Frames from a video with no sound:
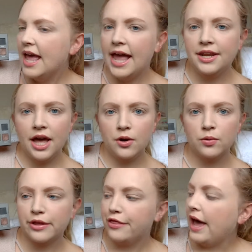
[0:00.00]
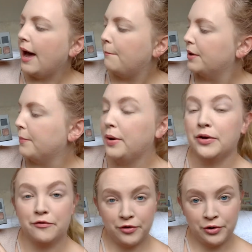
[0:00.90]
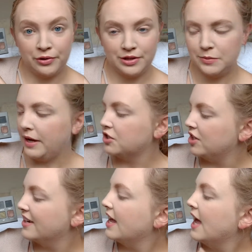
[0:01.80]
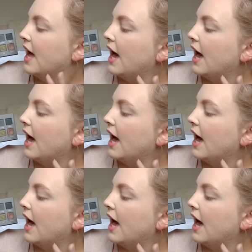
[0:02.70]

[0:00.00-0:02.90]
And not only that, but upon further inspection,